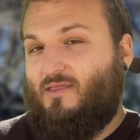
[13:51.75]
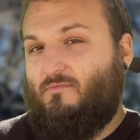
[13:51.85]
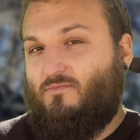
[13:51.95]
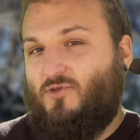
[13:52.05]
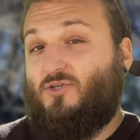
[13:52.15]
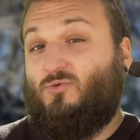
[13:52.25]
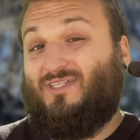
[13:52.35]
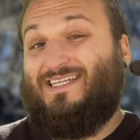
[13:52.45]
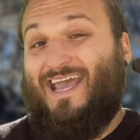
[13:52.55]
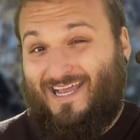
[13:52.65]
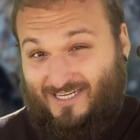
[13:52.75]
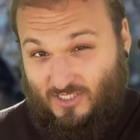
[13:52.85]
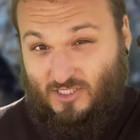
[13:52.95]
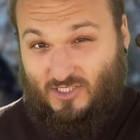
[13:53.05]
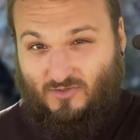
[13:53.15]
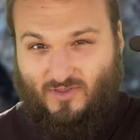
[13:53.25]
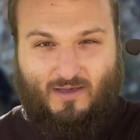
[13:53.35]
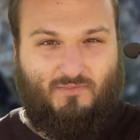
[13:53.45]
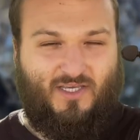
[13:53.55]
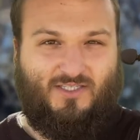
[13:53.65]
music will tend to do
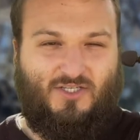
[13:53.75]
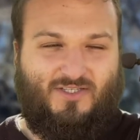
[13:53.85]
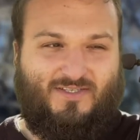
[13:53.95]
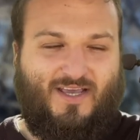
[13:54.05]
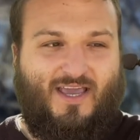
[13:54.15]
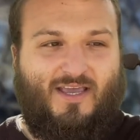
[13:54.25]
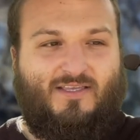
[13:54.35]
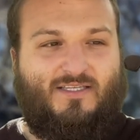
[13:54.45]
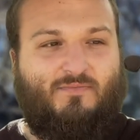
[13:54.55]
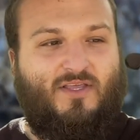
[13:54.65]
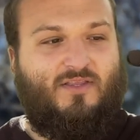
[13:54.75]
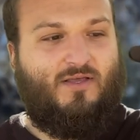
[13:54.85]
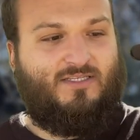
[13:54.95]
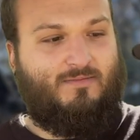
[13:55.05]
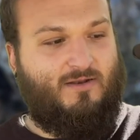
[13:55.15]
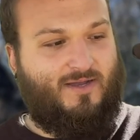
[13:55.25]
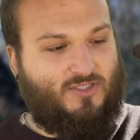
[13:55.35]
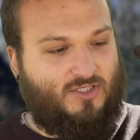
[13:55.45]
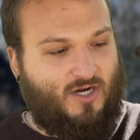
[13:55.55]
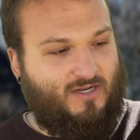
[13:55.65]
that, because it just something about
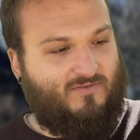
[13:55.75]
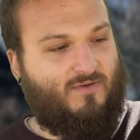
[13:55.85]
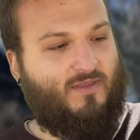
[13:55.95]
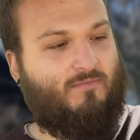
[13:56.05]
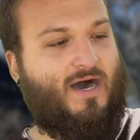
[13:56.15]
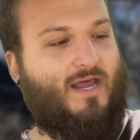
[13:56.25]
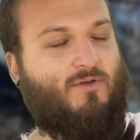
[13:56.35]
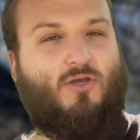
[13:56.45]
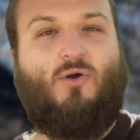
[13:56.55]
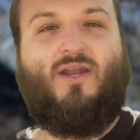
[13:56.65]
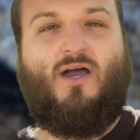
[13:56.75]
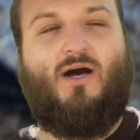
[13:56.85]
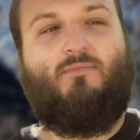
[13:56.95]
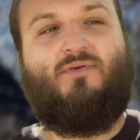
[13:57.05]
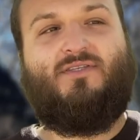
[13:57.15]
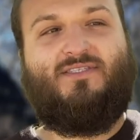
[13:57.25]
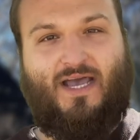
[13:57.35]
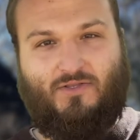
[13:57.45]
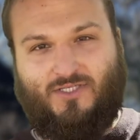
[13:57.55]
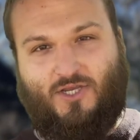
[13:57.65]
starting from the bottom and going up
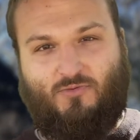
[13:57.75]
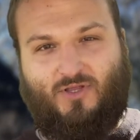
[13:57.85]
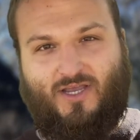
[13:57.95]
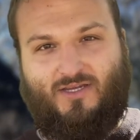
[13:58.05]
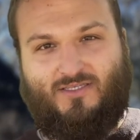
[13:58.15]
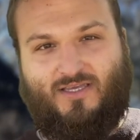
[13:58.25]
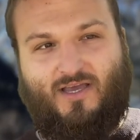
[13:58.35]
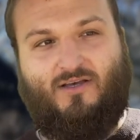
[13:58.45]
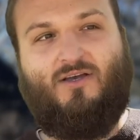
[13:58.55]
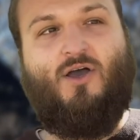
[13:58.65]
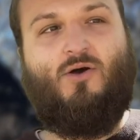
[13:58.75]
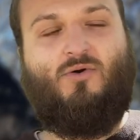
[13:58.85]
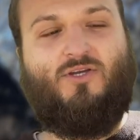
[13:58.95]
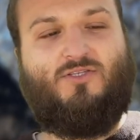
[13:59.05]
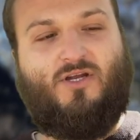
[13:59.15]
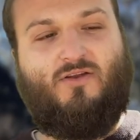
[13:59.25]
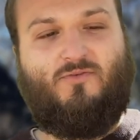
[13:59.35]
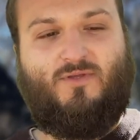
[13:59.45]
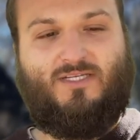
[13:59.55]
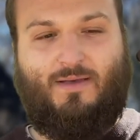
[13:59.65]
sounds like you're playing a scale, whereas starting
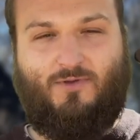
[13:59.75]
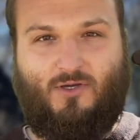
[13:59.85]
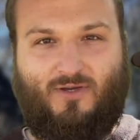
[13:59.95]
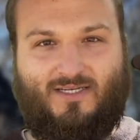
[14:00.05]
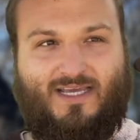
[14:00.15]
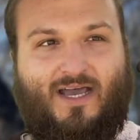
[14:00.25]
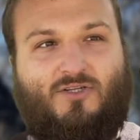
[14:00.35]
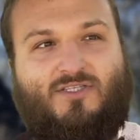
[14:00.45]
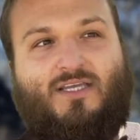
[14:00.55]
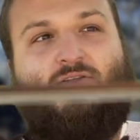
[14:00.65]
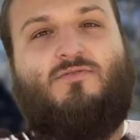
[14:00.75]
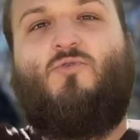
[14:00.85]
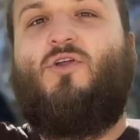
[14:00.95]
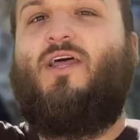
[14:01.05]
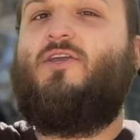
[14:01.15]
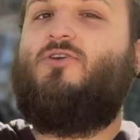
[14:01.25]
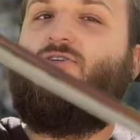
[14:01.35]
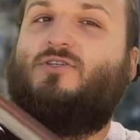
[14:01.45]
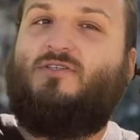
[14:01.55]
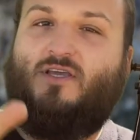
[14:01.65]
from the top and going down sounds more like you're
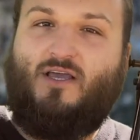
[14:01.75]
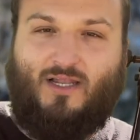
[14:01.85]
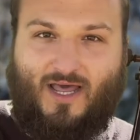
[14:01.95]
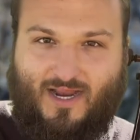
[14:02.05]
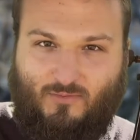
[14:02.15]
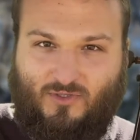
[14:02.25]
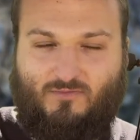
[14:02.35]
just gliding with the